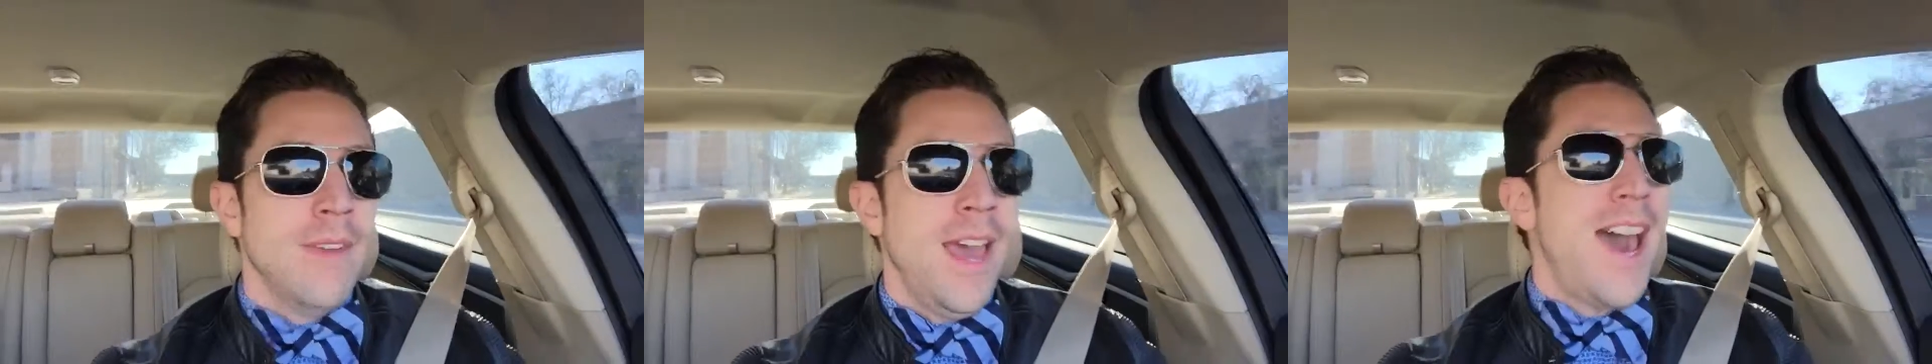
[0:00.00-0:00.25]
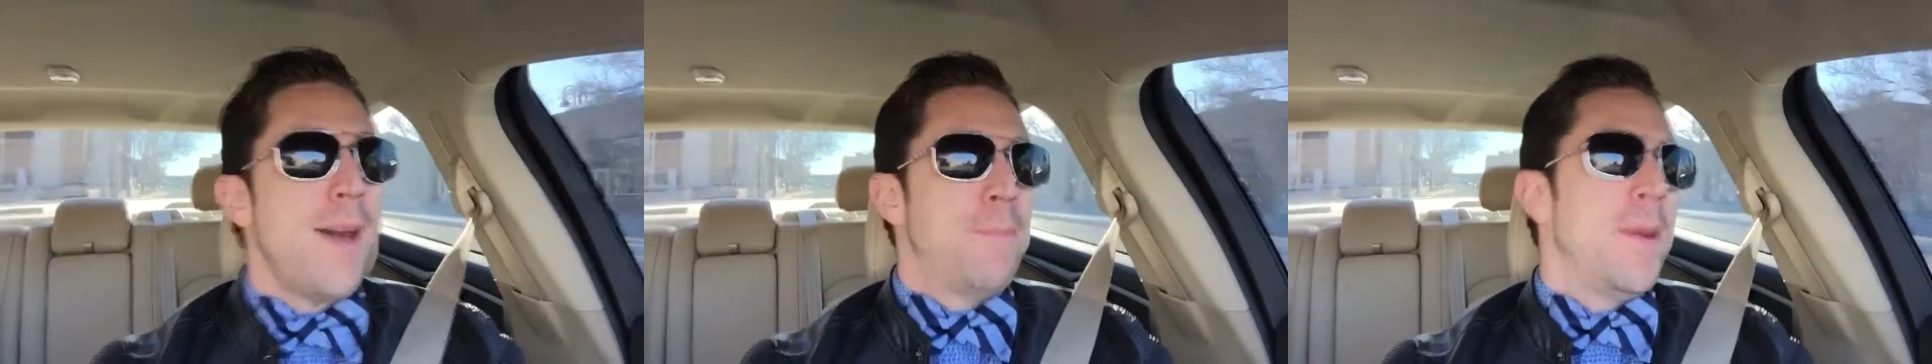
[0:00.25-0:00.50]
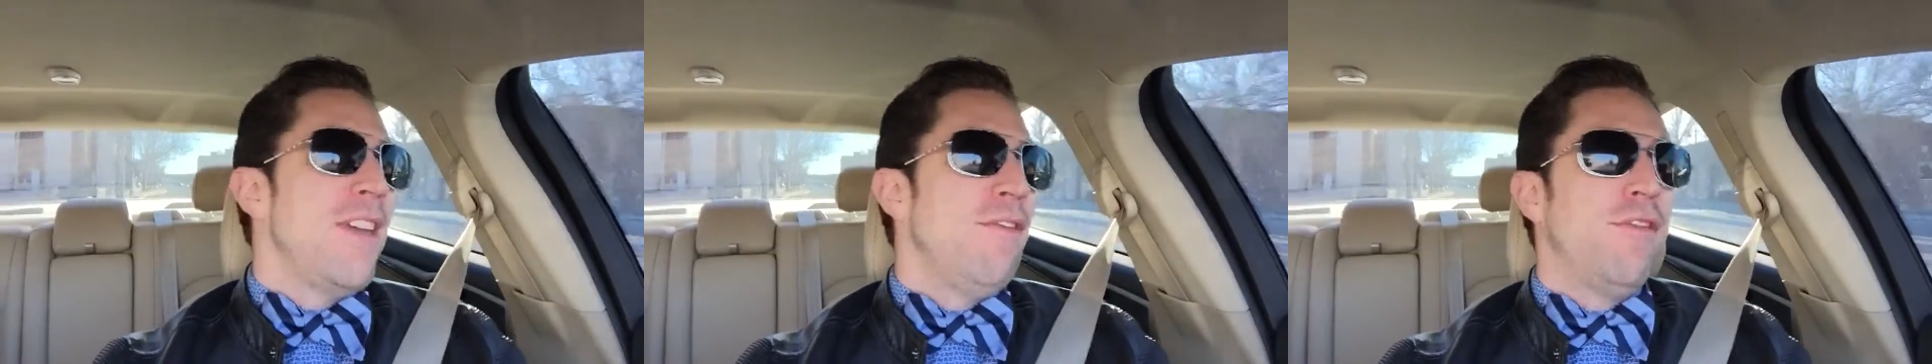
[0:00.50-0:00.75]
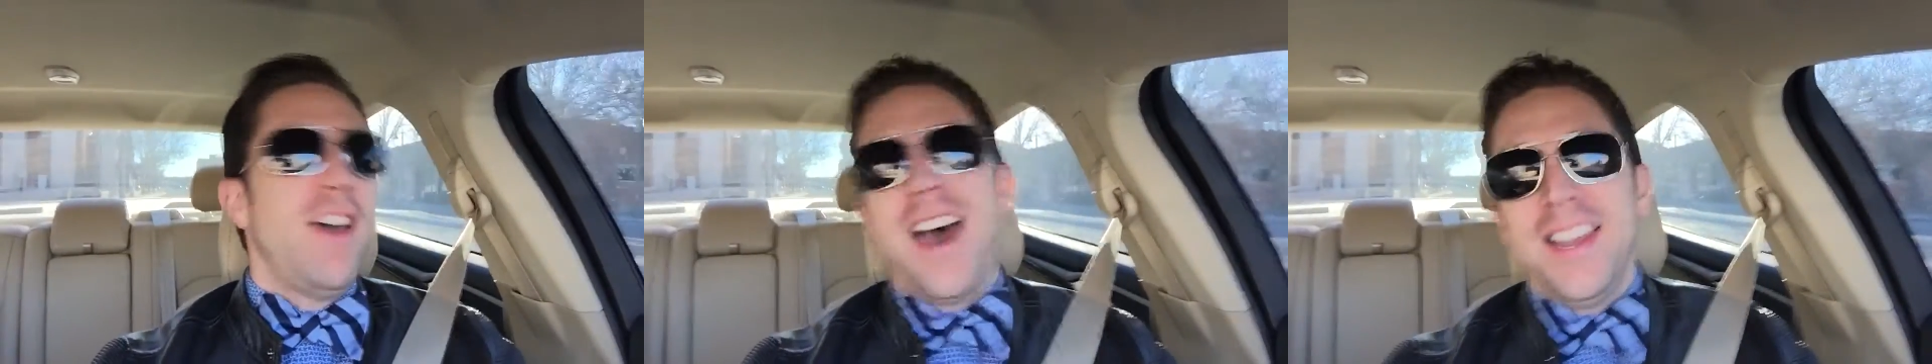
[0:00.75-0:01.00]
Happy
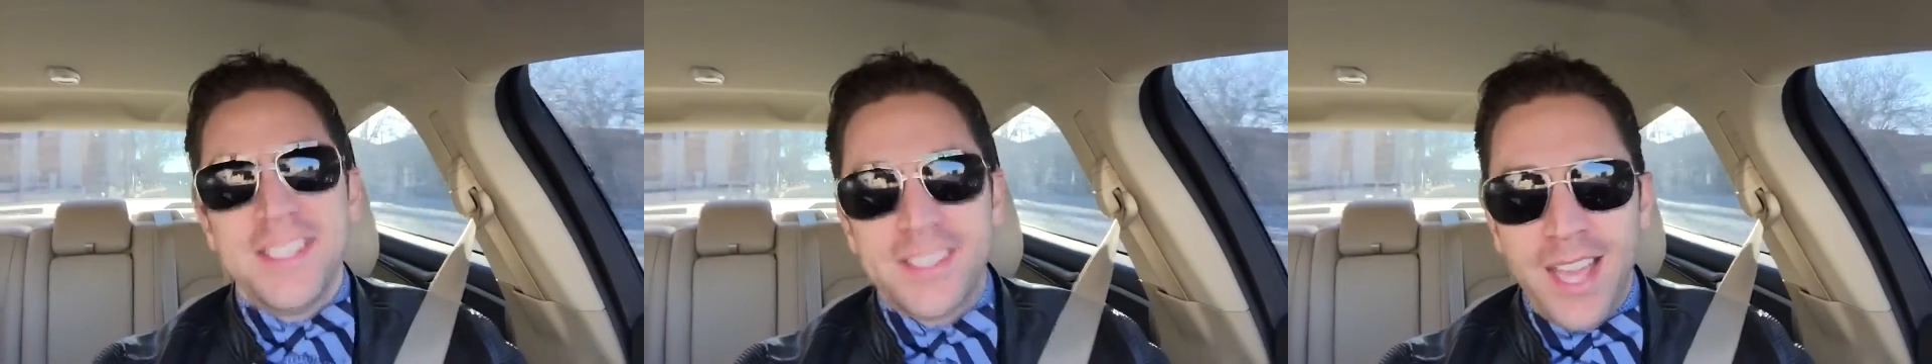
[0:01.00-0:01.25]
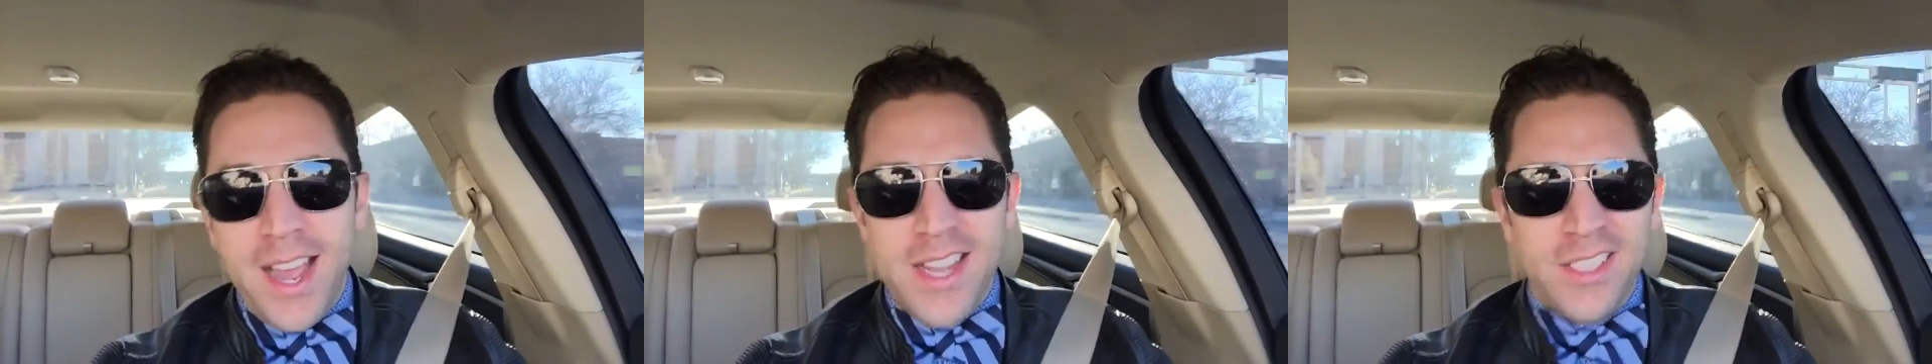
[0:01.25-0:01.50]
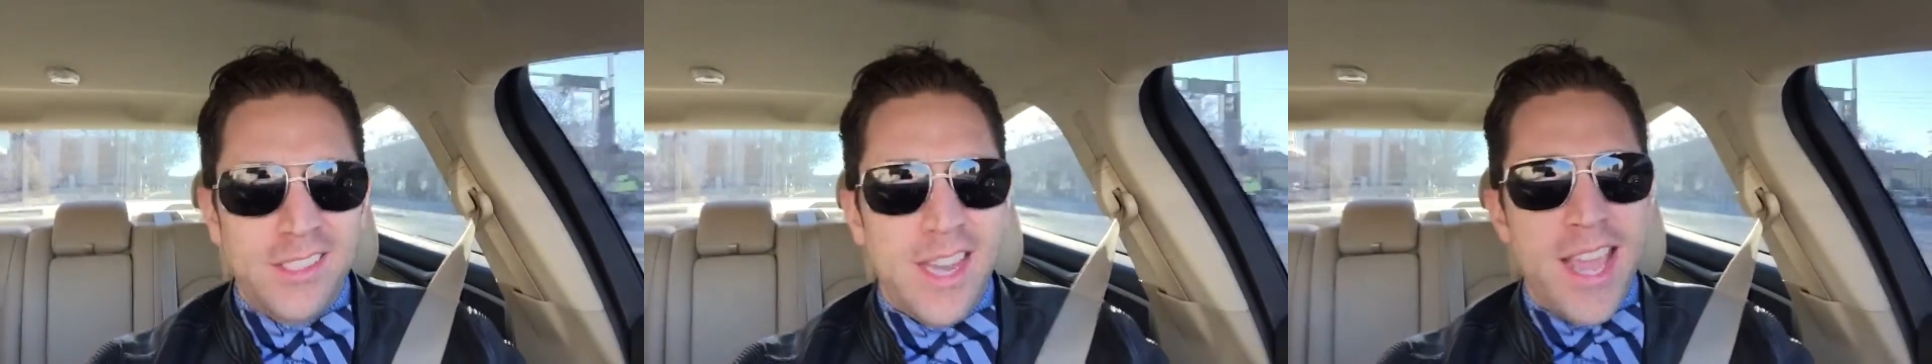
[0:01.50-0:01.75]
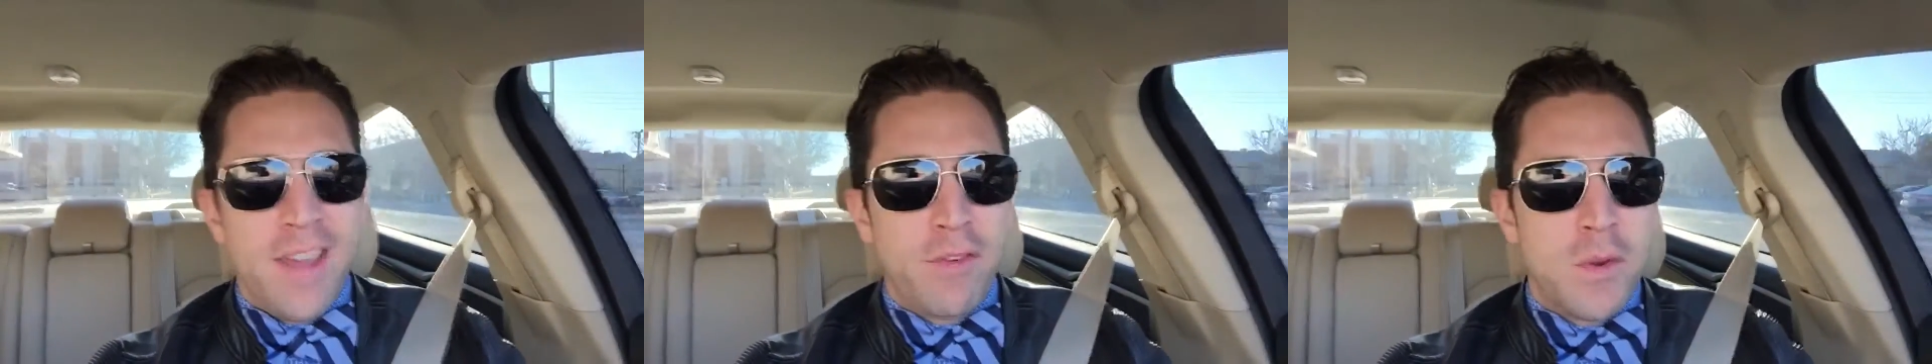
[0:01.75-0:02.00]
Valentine's
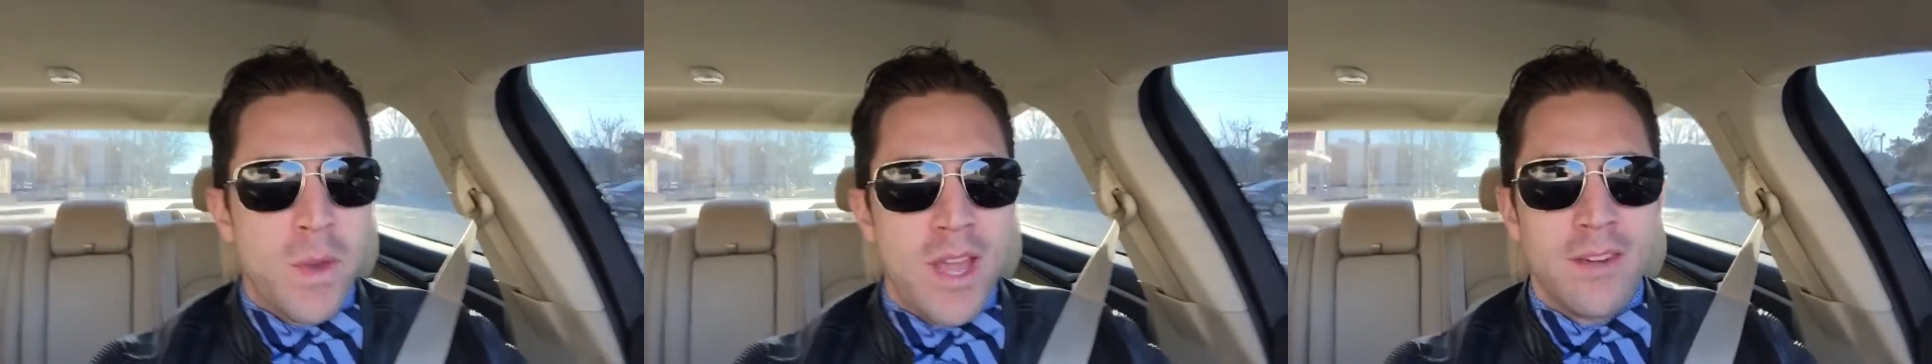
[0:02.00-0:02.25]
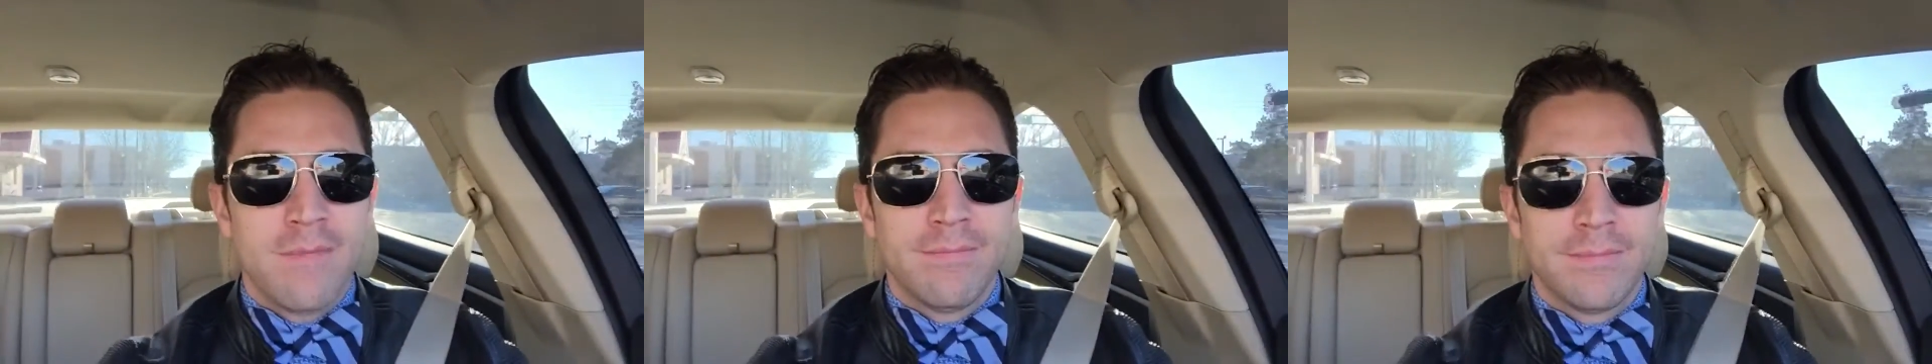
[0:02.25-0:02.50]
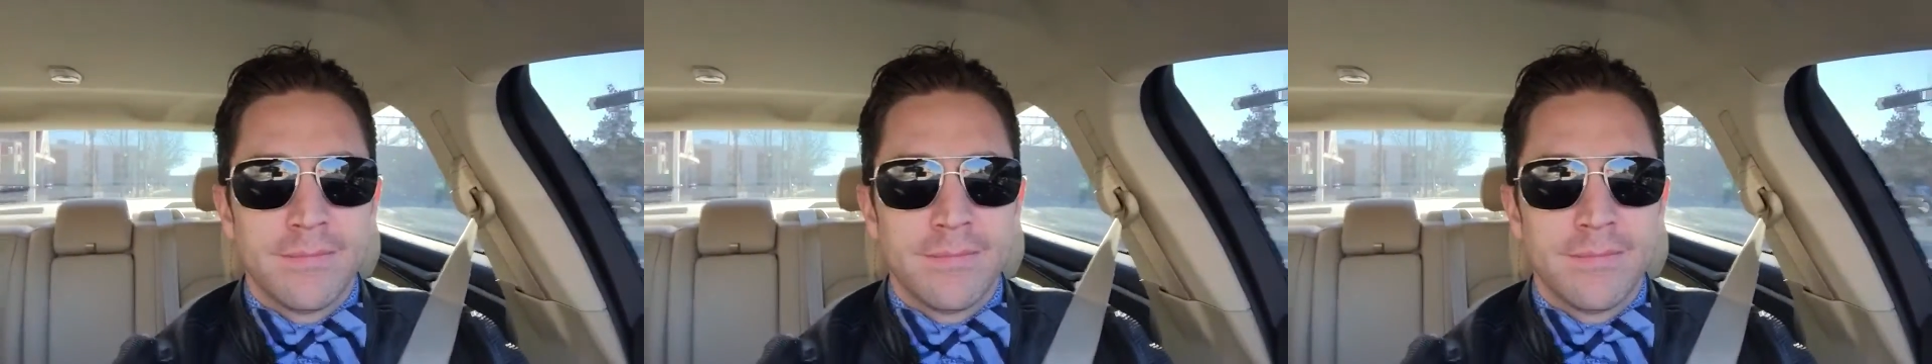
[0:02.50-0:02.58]
Day, everyone!